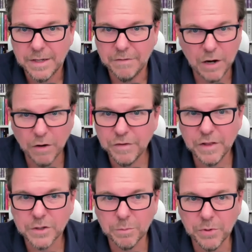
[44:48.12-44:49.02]
If they don't
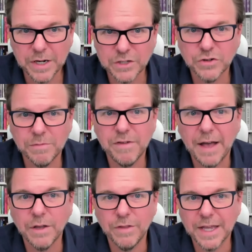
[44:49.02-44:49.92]
feel like they're bringing extreme
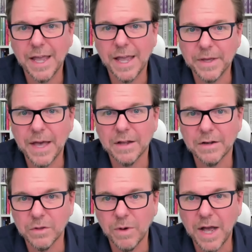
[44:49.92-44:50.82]
value that can't be
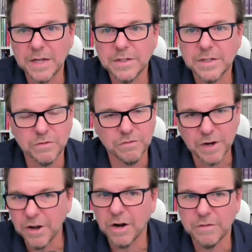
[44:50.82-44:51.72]
gotten otherwise, it's
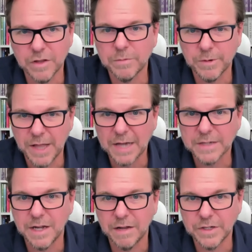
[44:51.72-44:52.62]
very hard for them to
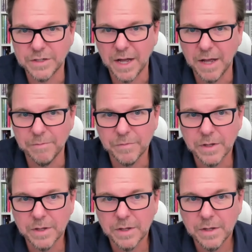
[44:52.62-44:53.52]
relax and have a good time.
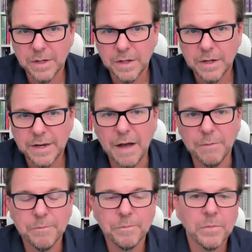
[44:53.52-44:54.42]

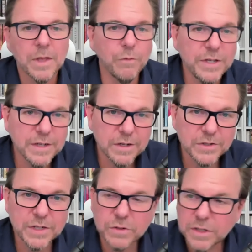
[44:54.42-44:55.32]
Now, if we tell
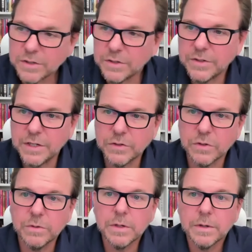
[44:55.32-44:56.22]
Cecil, listen,
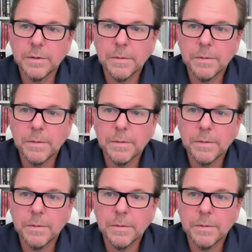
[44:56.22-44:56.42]
Cecil,